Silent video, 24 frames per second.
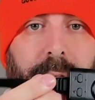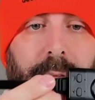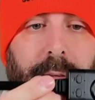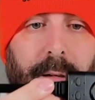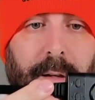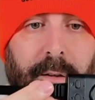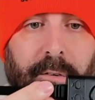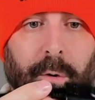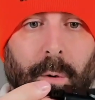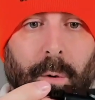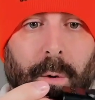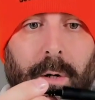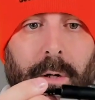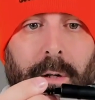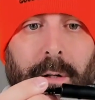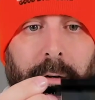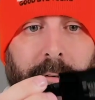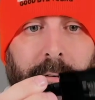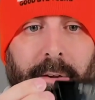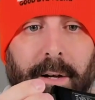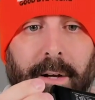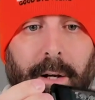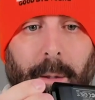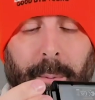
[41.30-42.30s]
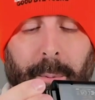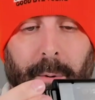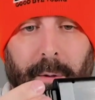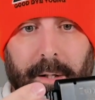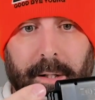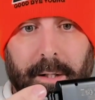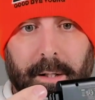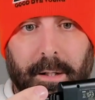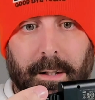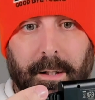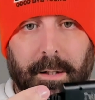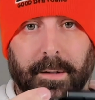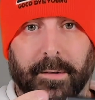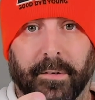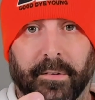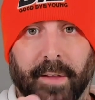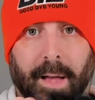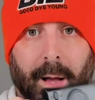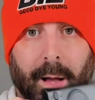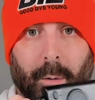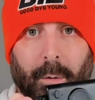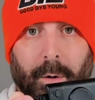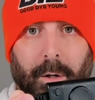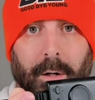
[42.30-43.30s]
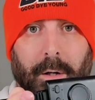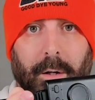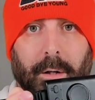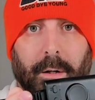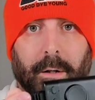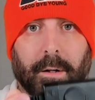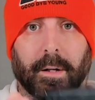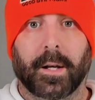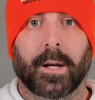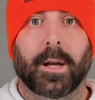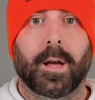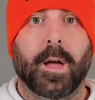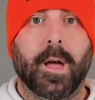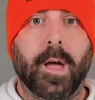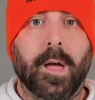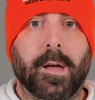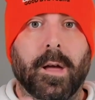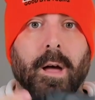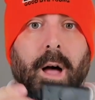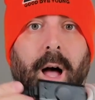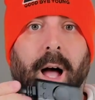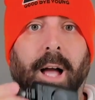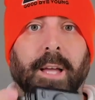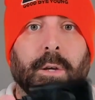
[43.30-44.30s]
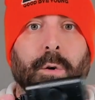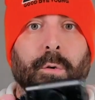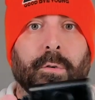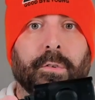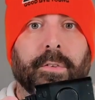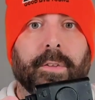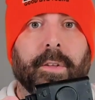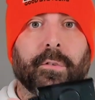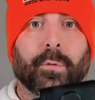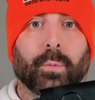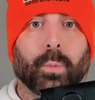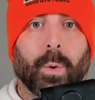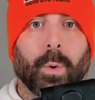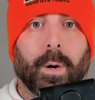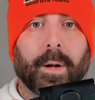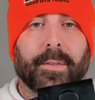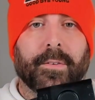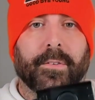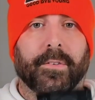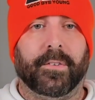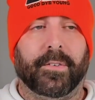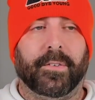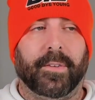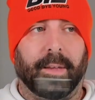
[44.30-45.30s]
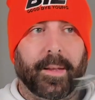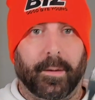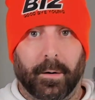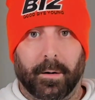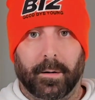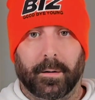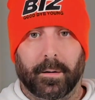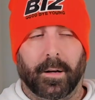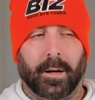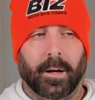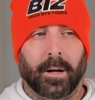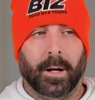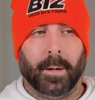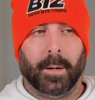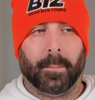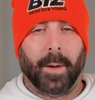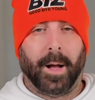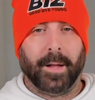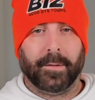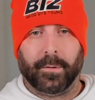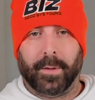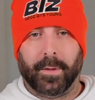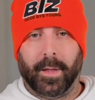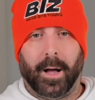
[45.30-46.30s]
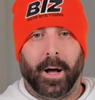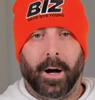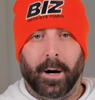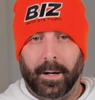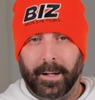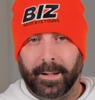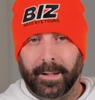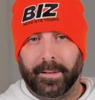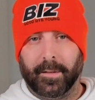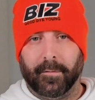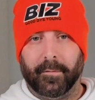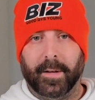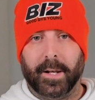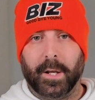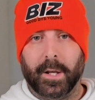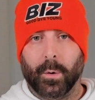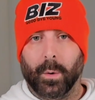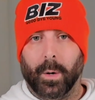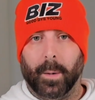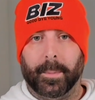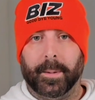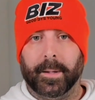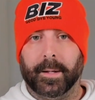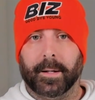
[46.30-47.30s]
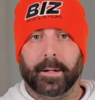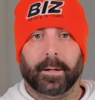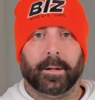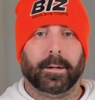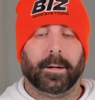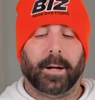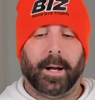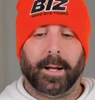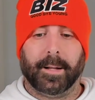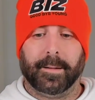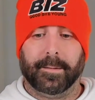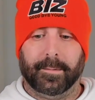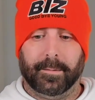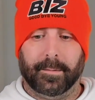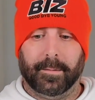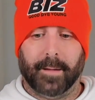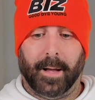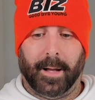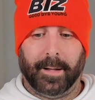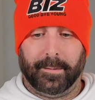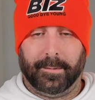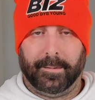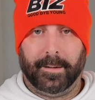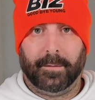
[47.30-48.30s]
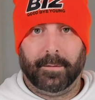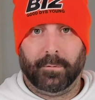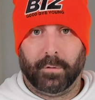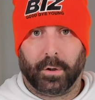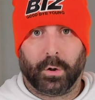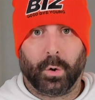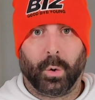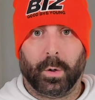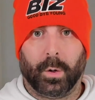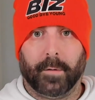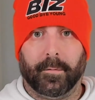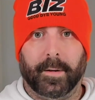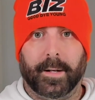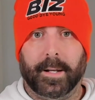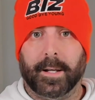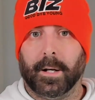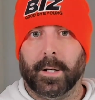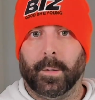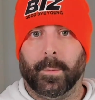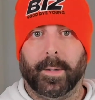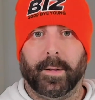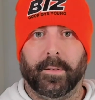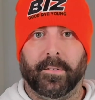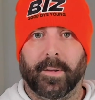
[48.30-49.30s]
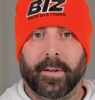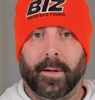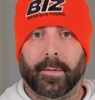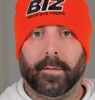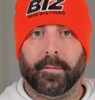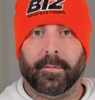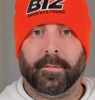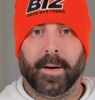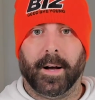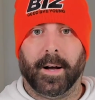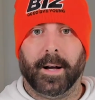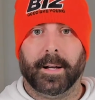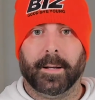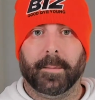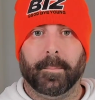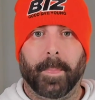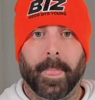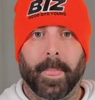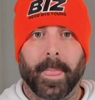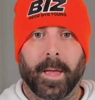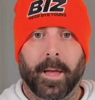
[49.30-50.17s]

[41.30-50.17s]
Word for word: So it looks like a pretty good sound card. I used this once. Um, I, I'll link the video up here. I, I did record a video and it sounded fine.